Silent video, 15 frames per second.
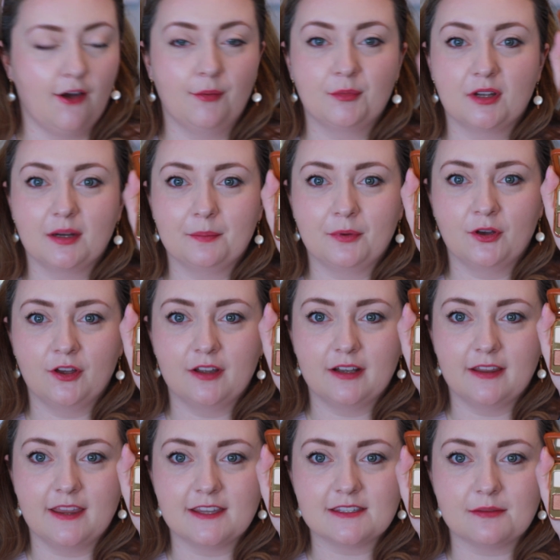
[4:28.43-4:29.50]
I'm gonna put
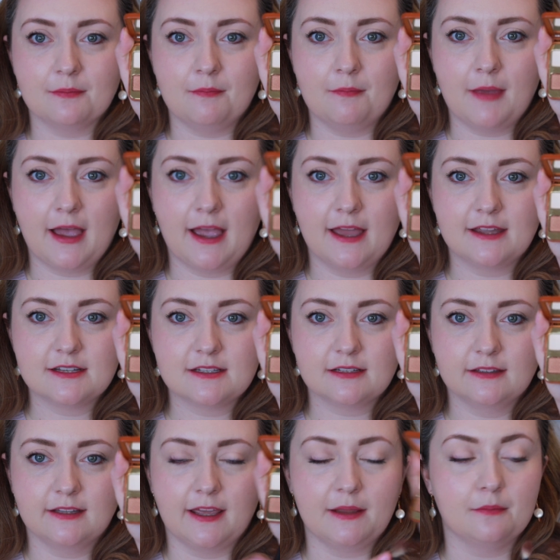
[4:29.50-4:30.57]
this matte
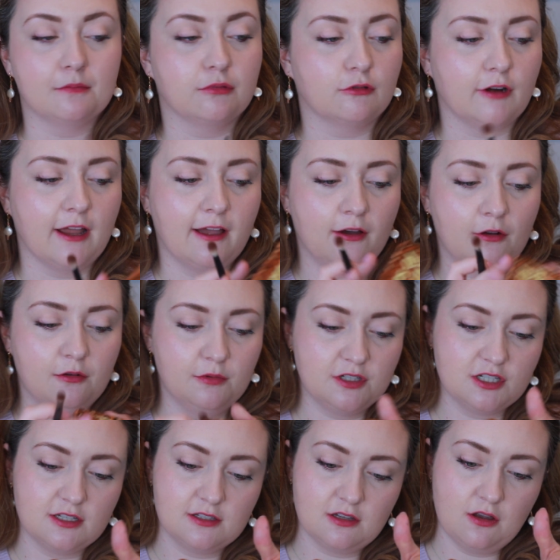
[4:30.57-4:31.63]
light brown,
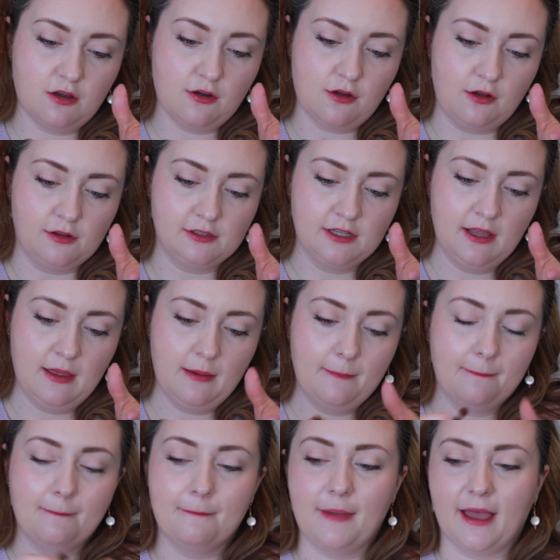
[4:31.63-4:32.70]
which is called
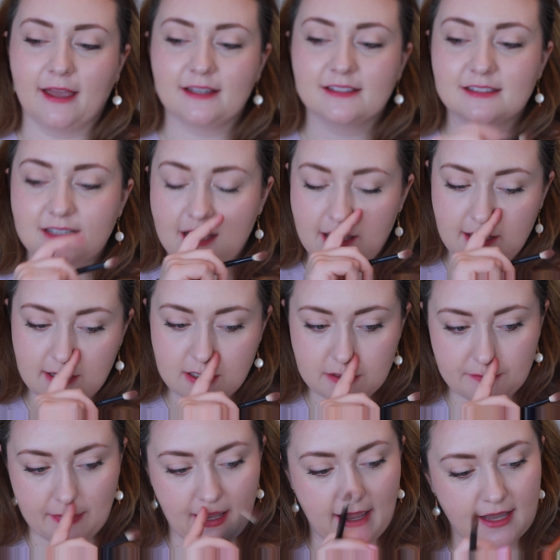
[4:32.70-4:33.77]

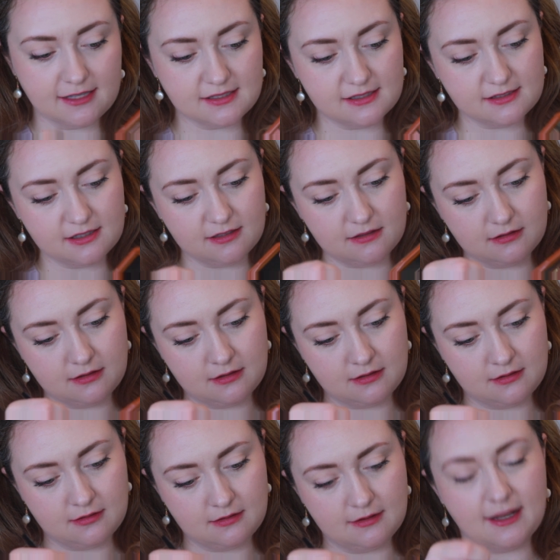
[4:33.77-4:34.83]
Backstage Pass, is it?
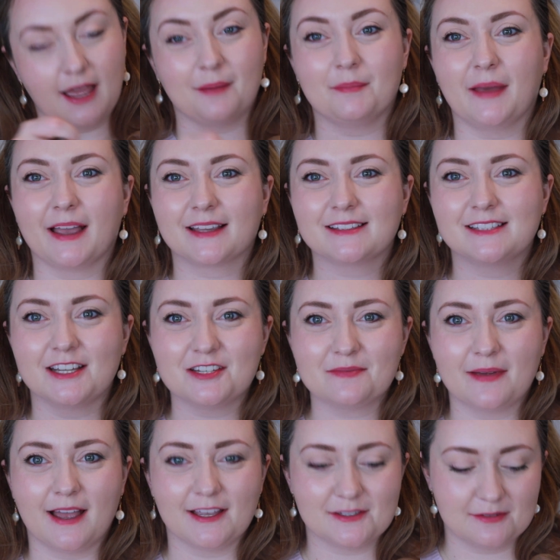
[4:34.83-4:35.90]
Yeah, Backstage
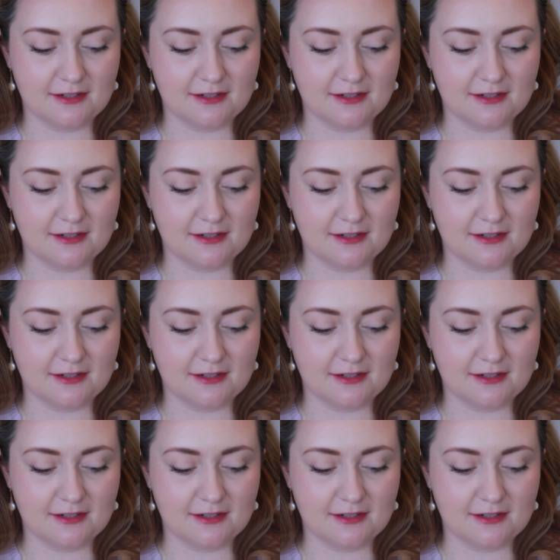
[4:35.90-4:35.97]
Pass.